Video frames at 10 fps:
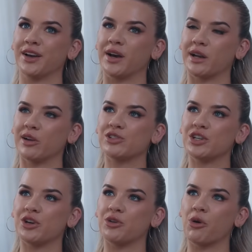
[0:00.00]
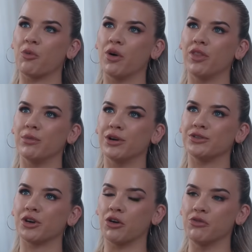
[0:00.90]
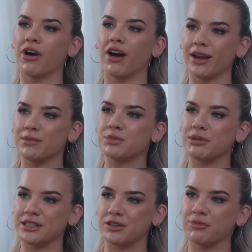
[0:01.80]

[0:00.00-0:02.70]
I'd love to know what the most overhyped piece of